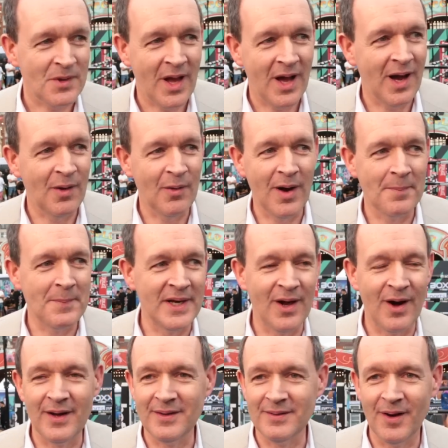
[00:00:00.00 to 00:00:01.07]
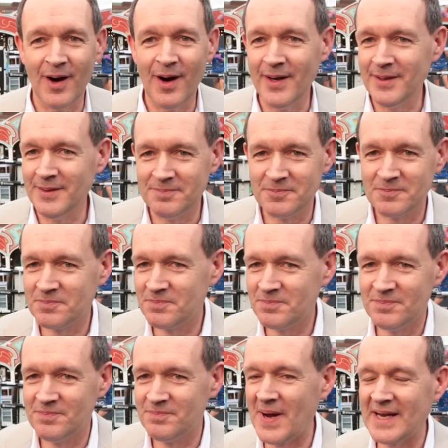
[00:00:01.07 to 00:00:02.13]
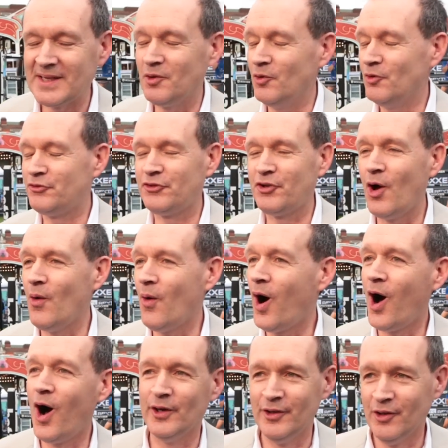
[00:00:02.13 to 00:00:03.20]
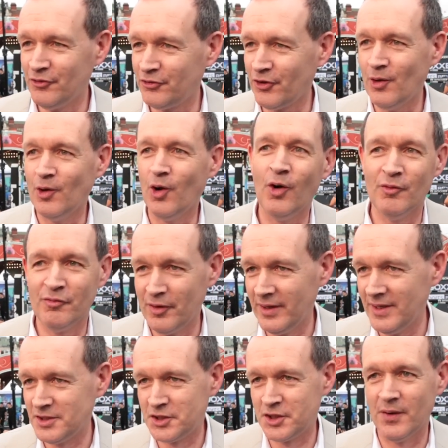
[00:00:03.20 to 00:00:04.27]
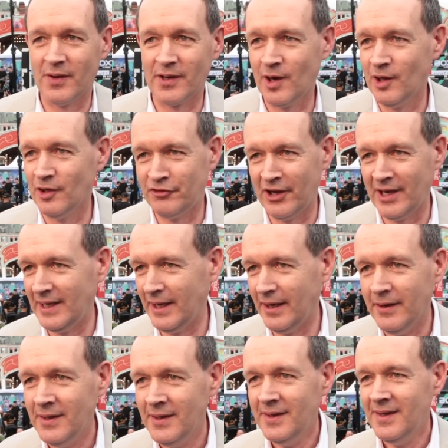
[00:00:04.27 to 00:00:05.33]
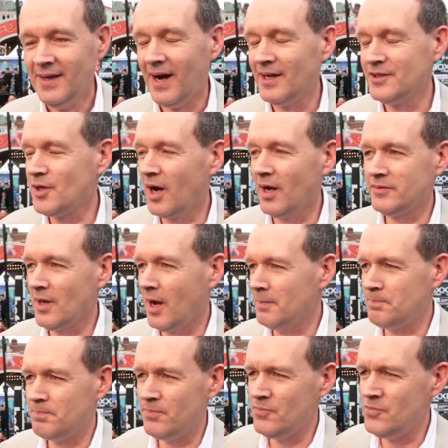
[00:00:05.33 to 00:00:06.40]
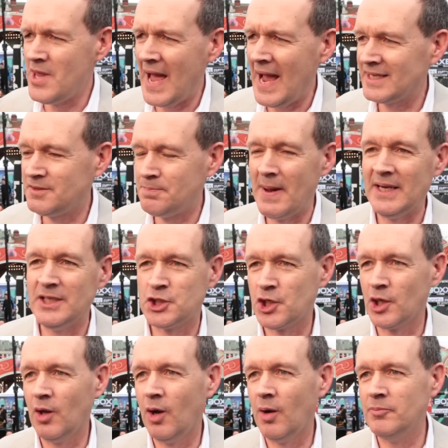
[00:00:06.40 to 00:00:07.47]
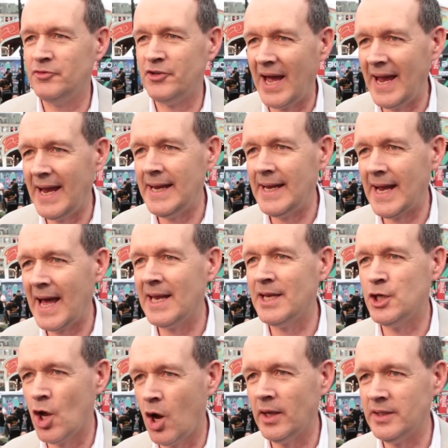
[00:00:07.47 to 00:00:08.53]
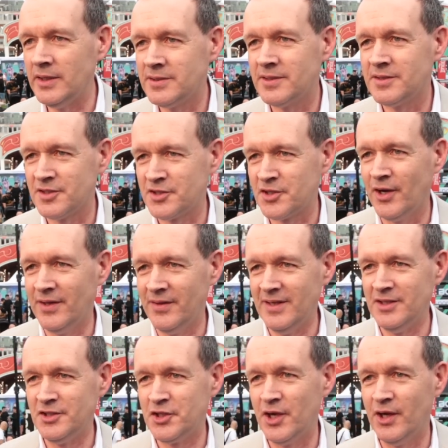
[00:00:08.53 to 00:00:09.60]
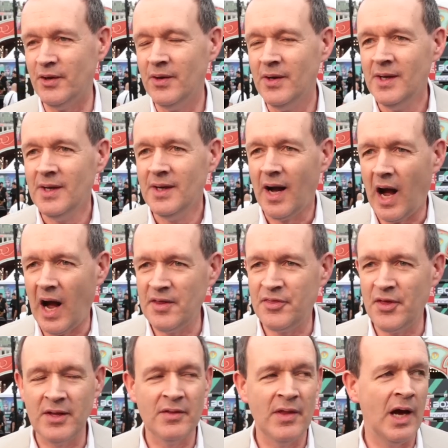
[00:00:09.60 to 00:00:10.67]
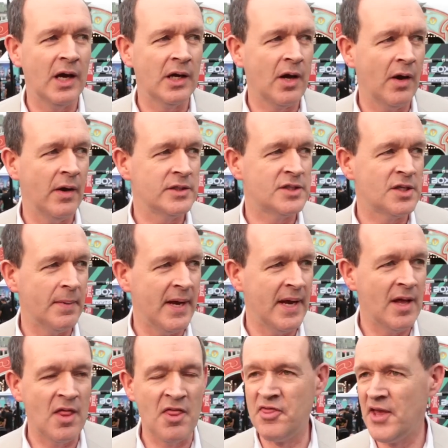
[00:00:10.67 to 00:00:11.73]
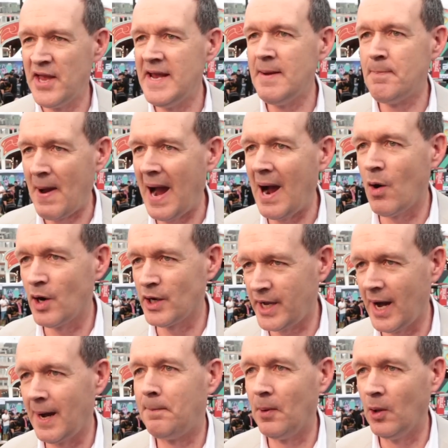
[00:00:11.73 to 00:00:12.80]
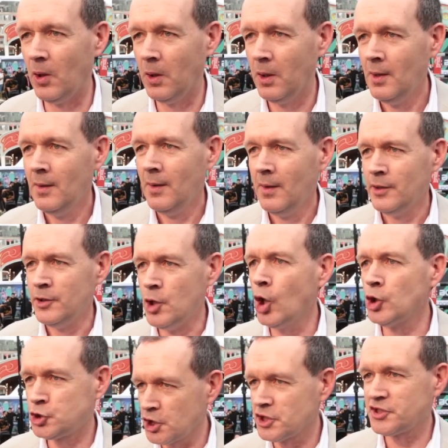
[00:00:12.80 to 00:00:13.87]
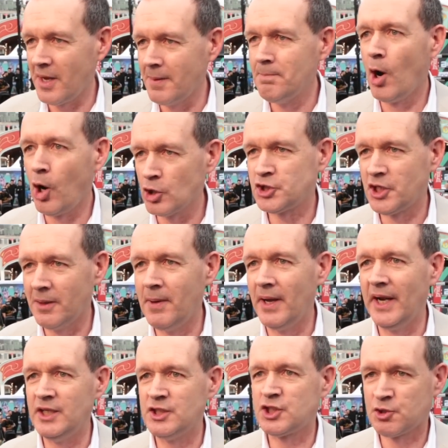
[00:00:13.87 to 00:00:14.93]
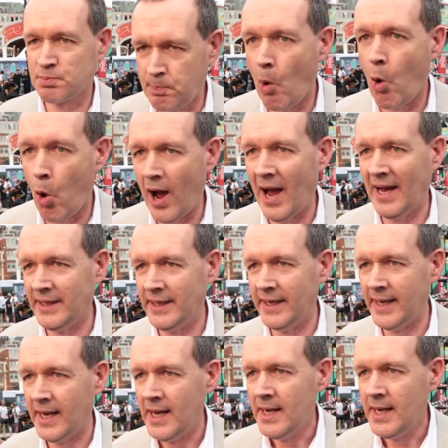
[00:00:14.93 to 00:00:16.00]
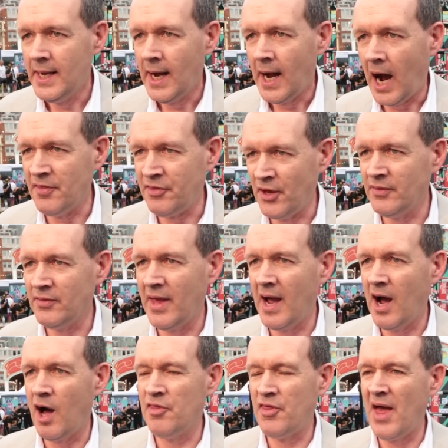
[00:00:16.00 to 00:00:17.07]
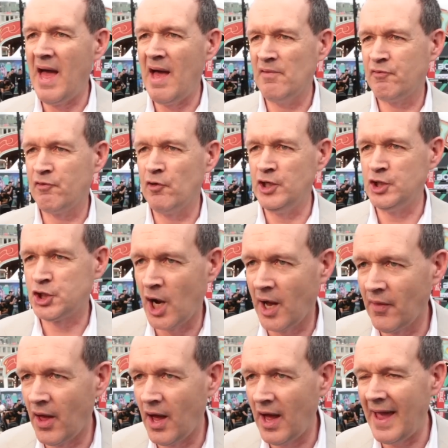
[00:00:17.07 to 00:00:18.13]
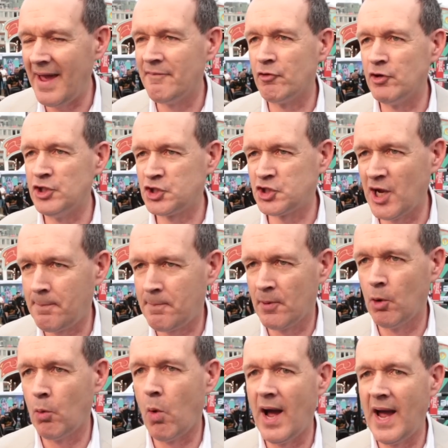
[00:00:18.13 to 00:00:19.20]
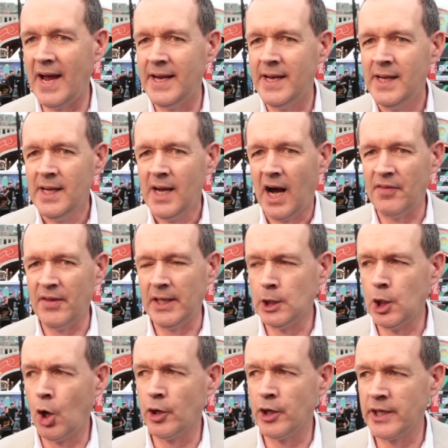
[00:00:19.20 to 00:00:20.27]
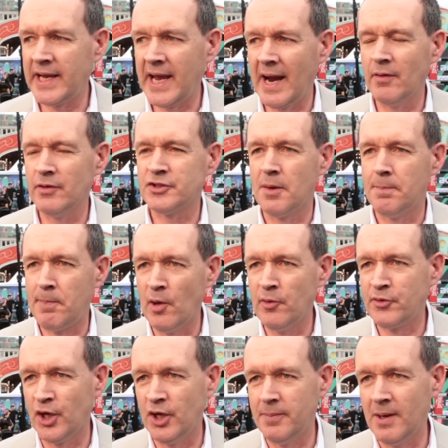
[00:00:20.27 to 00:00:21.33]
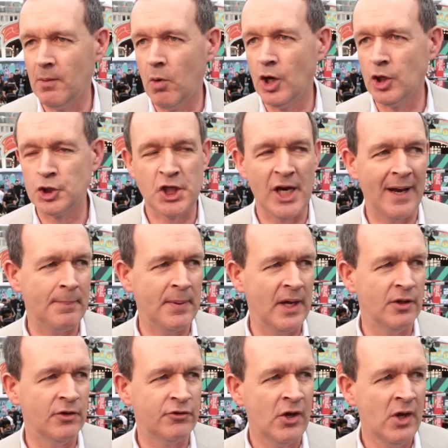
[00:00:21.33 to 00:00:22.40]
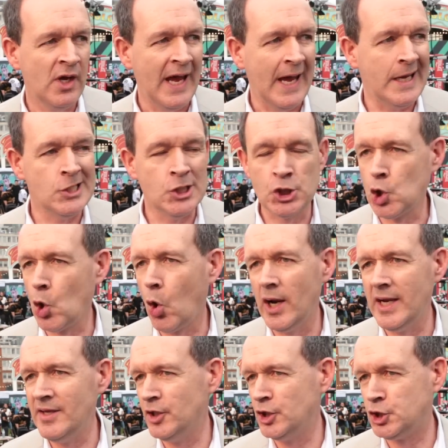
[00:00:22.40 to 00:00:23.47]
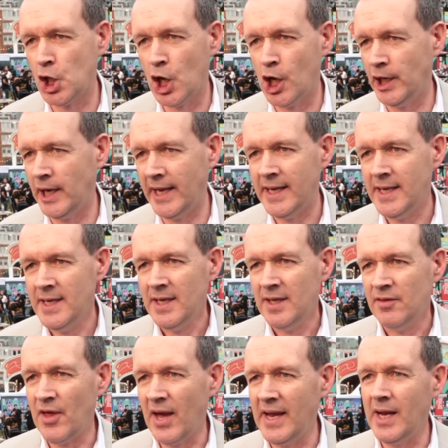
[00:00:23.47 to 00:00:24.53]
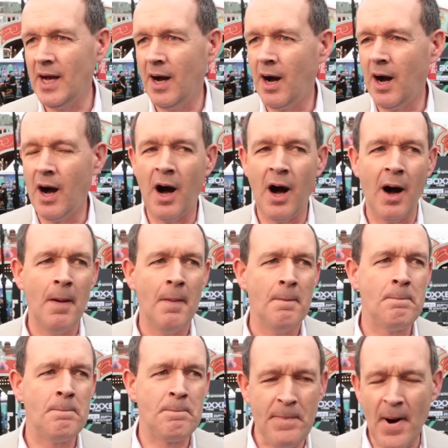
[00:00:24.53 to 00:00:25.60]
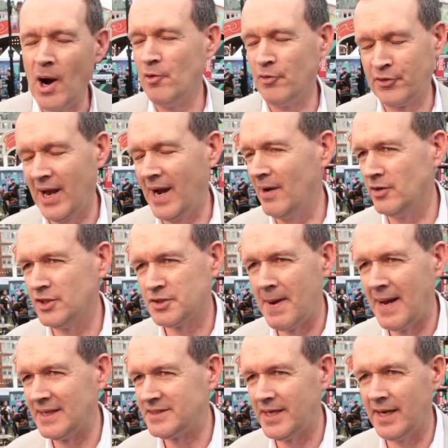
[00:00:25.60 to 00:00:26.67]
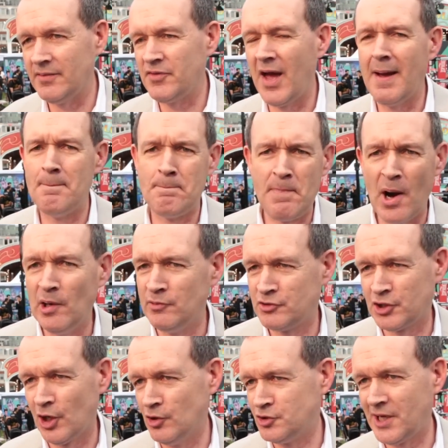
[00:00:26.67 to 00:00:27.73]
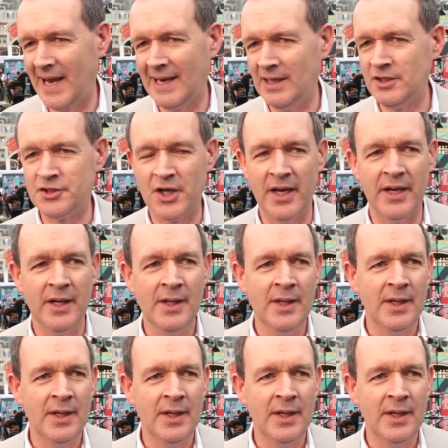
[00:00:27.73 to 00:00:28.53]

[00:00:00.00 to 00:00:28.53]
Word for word: Oh, I mean, I, I battled so hard and so long for these two, I can't tell you. I, I, I nagged Ben Shalom day and night to sign these two. I think they are going to be the power couple, not just in boxing but in sport, Andy. I think they are there for each other every step of the way. I think Lauren and Caris are both going to be world champions. Enjoy the journey. They are both charismatic. They're both so talented.